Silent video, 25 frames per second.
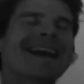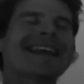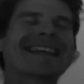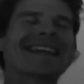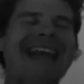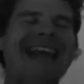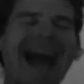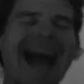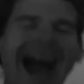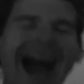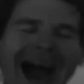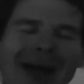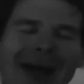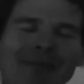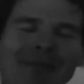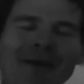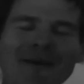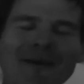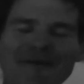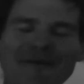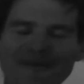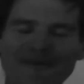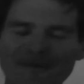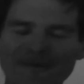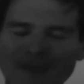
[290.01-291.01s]
carb the
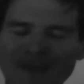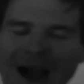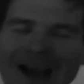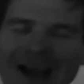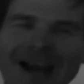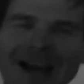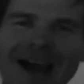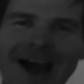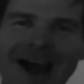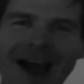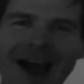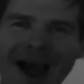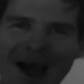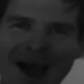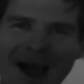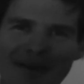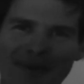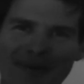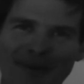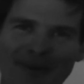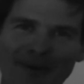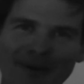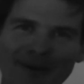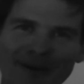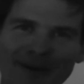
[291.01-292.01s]
fuck up.
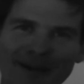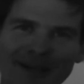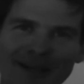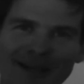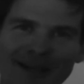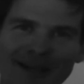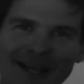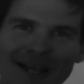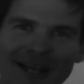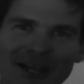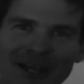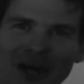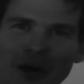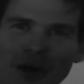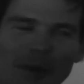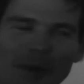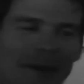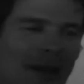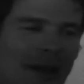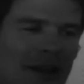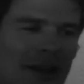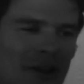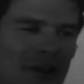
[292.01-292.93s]
You don't want to be like a